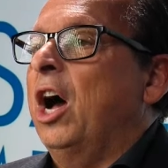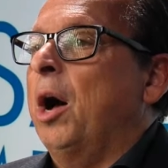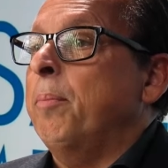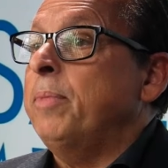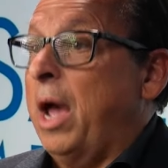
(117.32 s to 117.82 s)

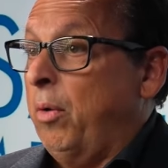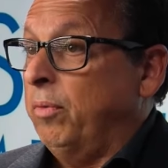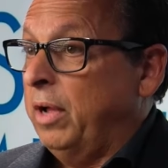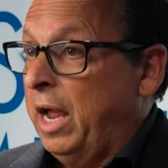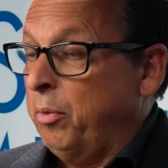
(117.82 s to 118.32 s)
Um, now,
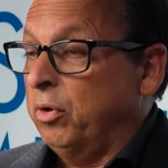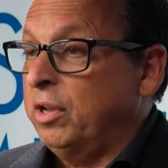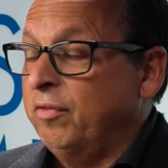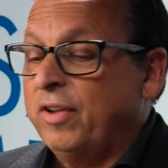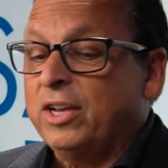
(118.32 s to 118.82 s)
I will
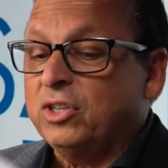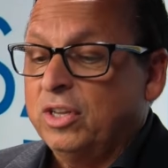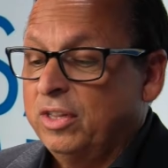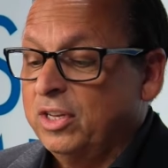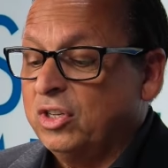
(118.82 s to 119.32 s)

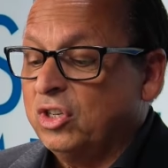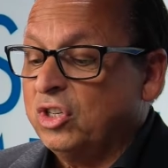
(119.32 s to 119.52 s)
confess, this